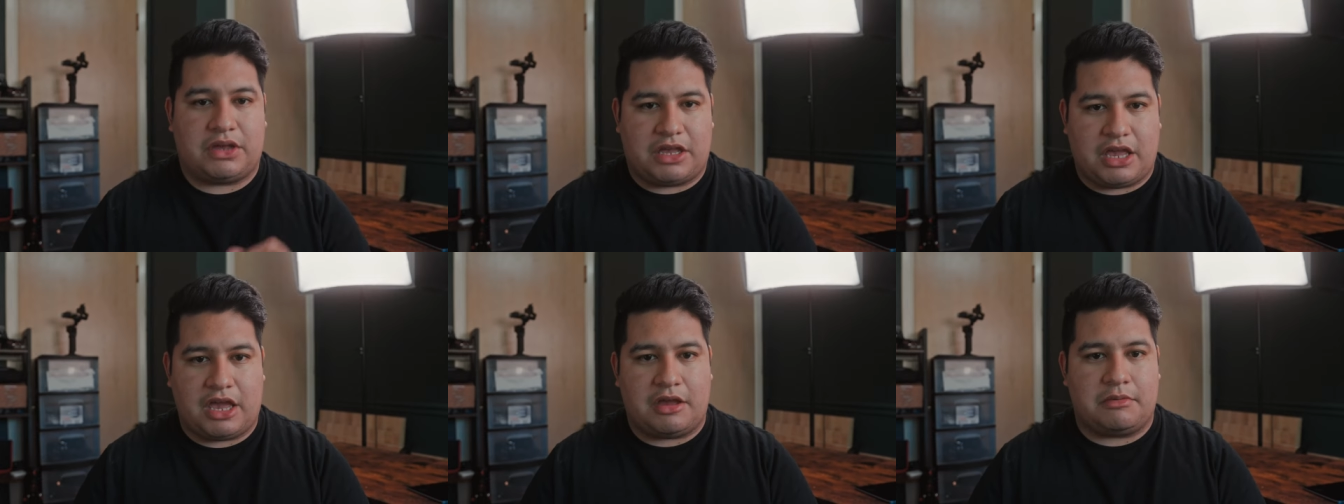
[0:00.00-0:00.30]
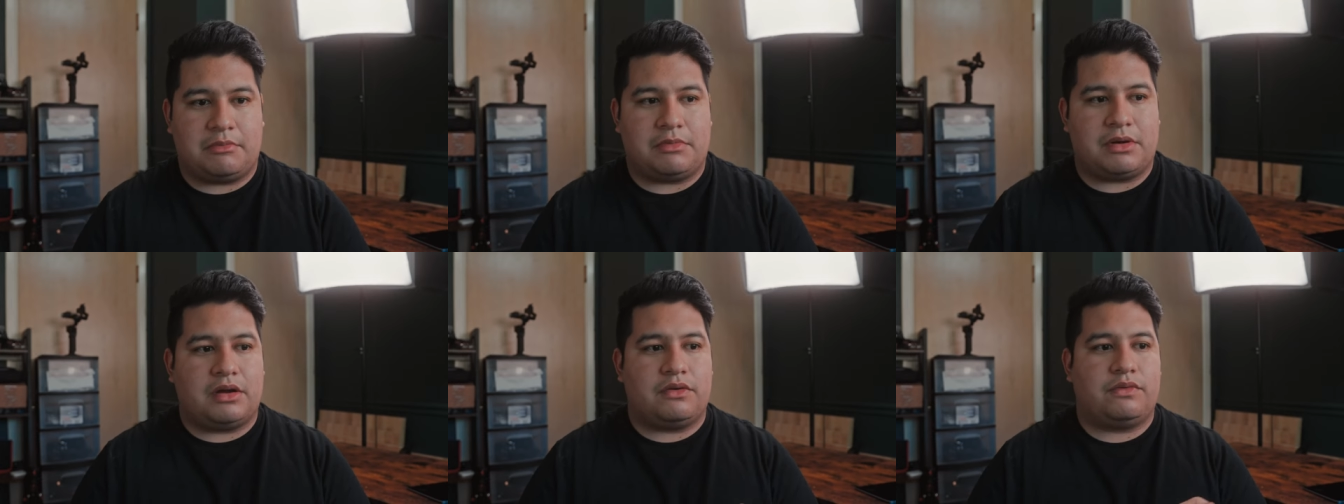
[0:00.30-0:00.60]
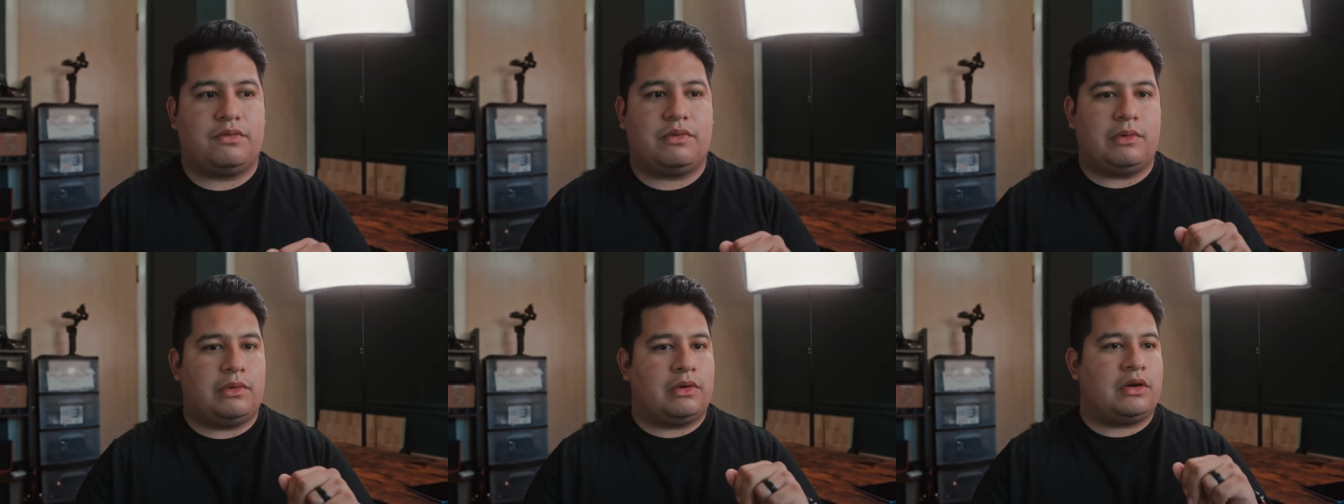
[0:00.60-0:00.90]
camera
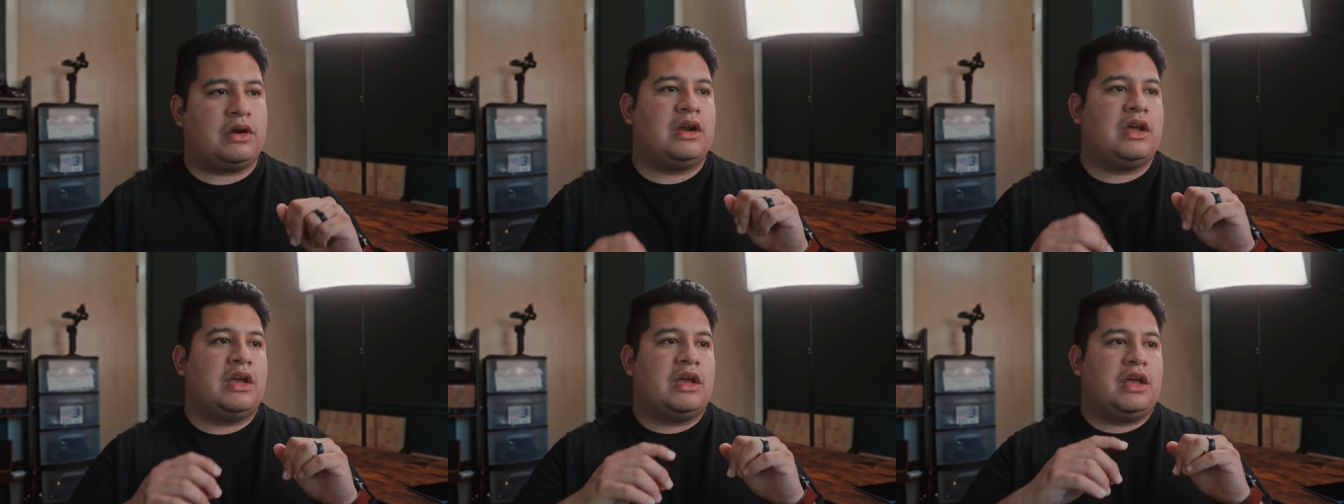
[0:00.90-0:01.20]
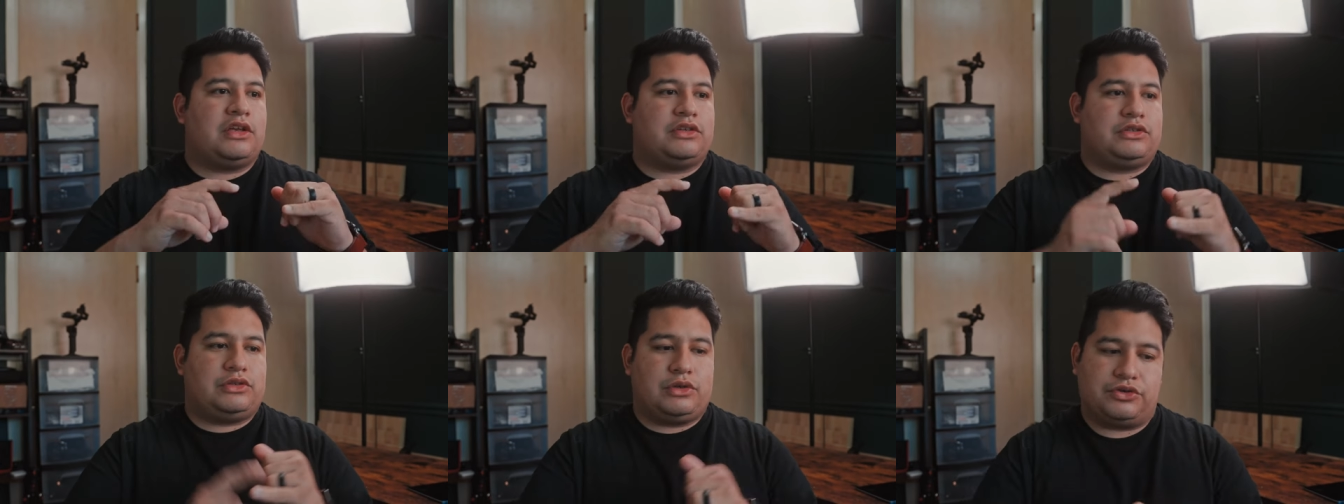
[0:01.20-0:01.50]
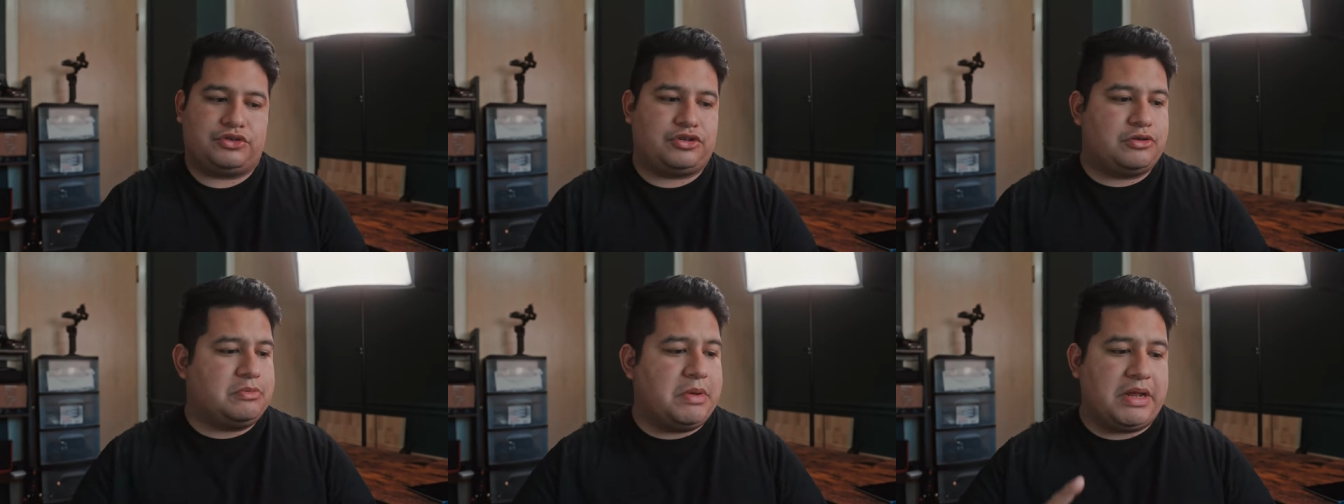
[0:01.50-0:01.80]
for
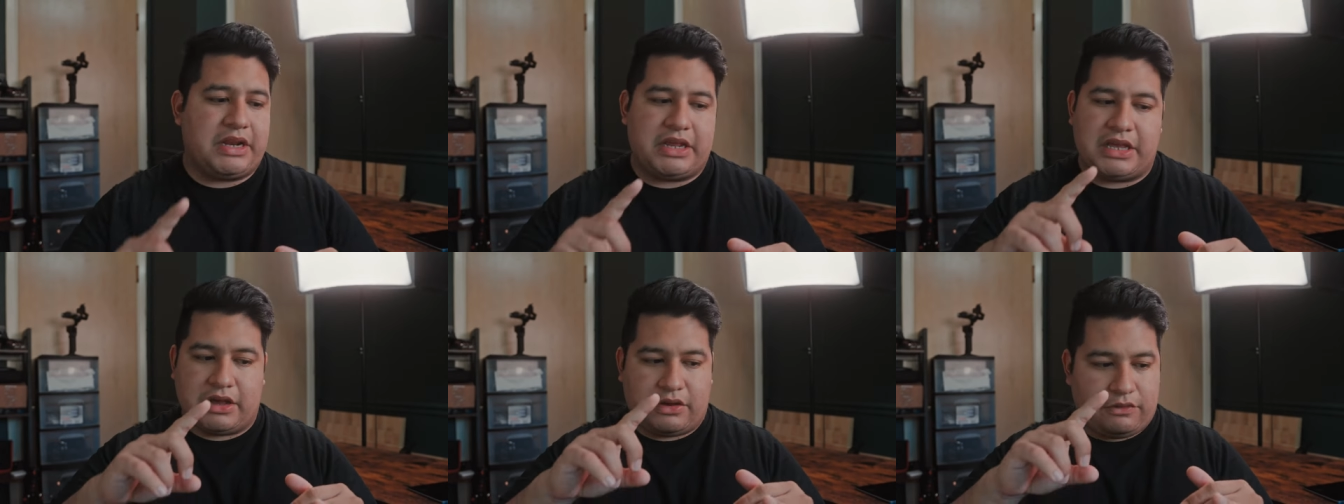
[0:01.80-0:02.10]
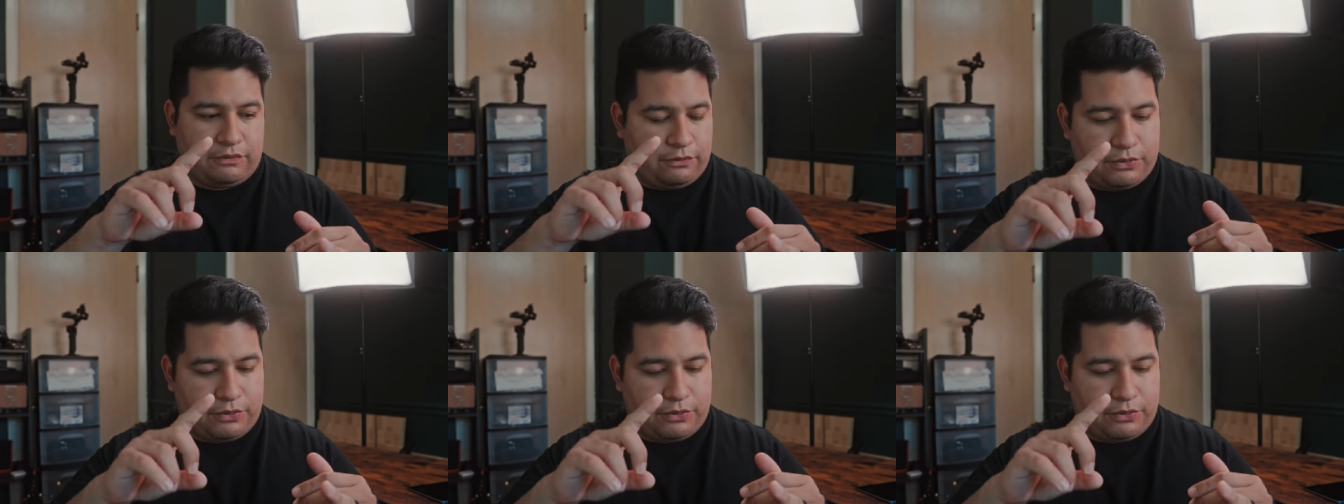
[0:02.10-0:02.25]
social media,